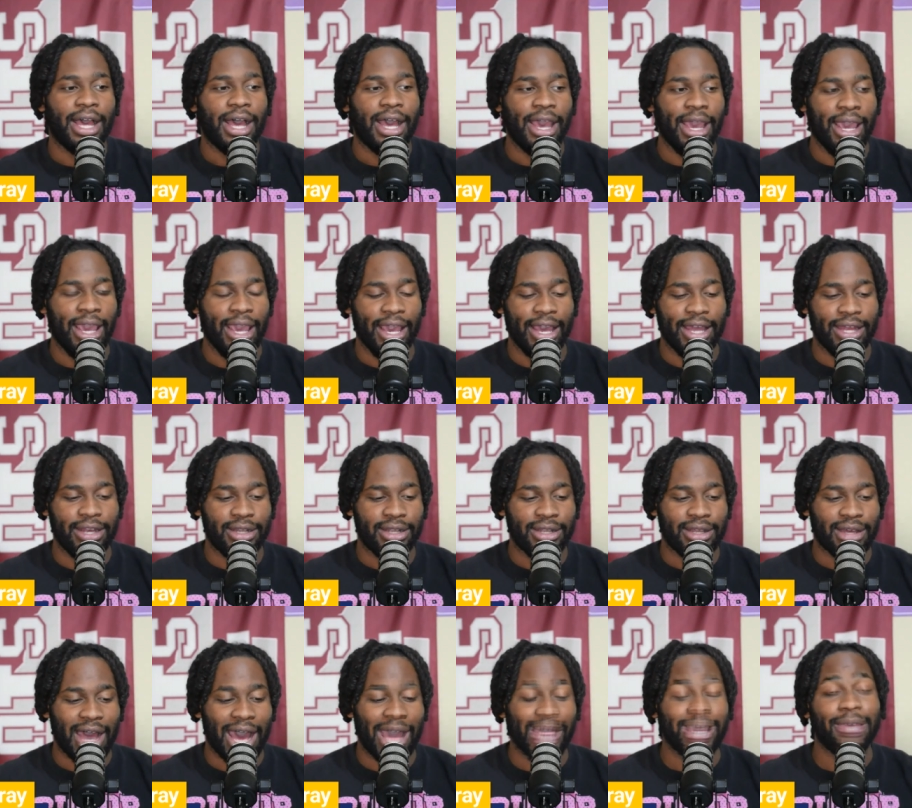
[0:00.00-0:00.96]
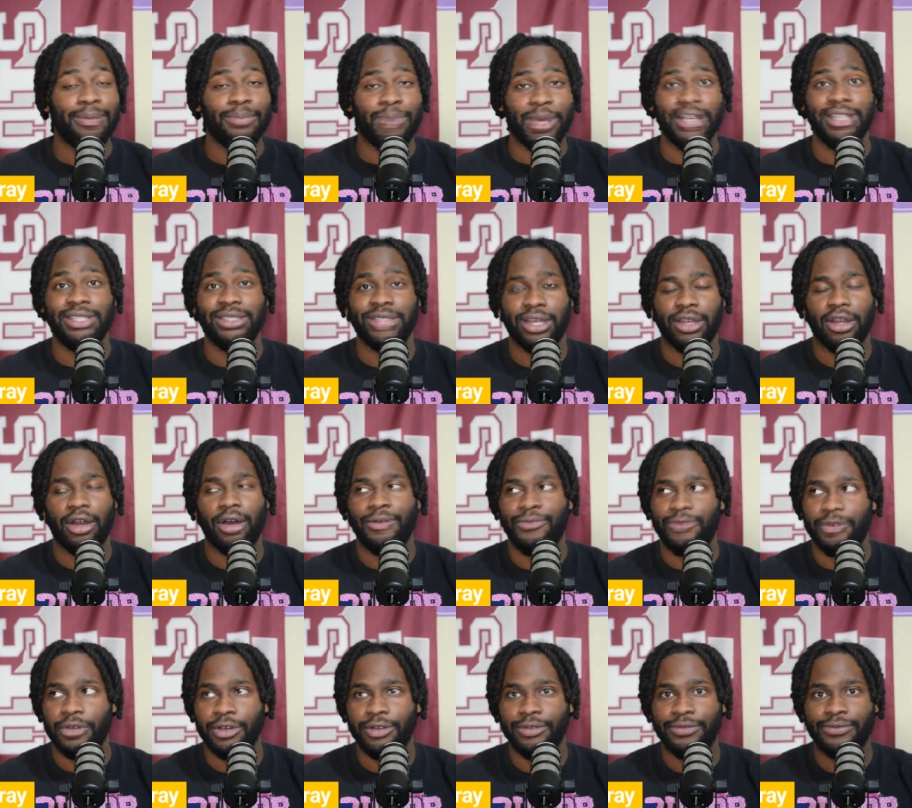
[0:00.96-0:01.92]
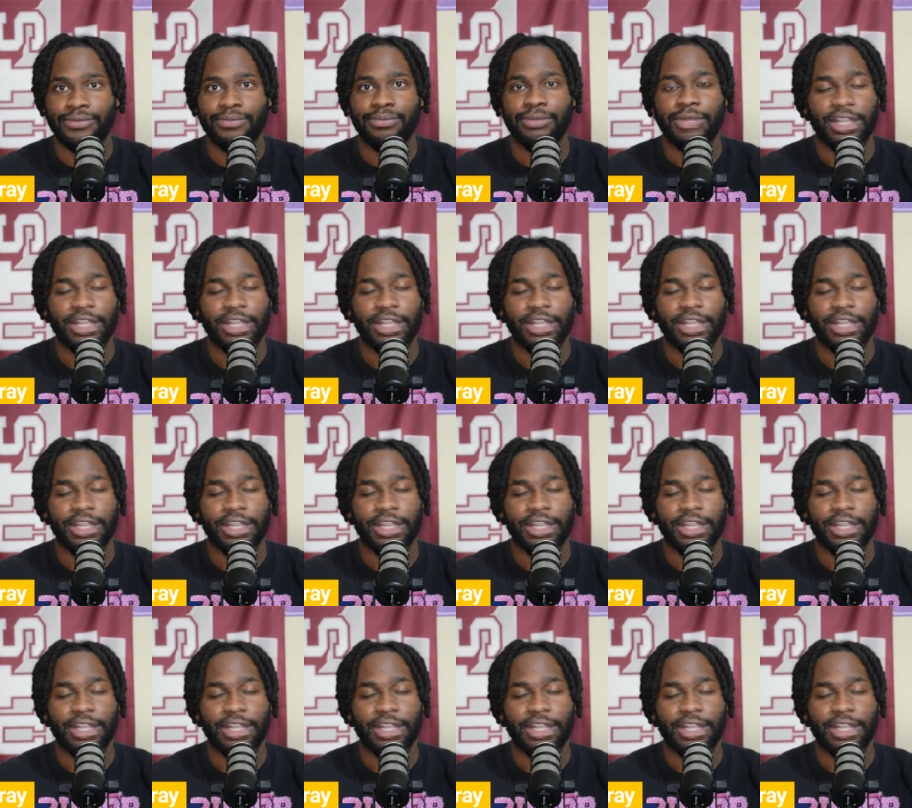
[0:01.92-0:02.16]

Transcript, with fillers: And I can base that off of